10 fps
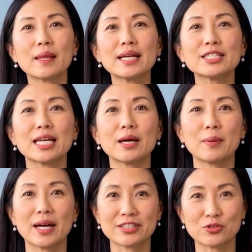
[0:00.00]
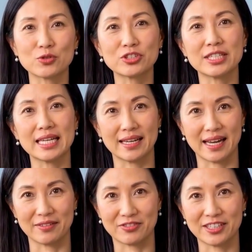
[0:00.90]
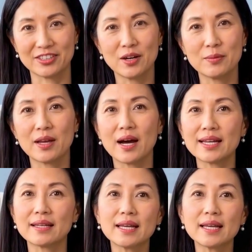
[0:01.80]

A tick bites through skin and feeds on blood,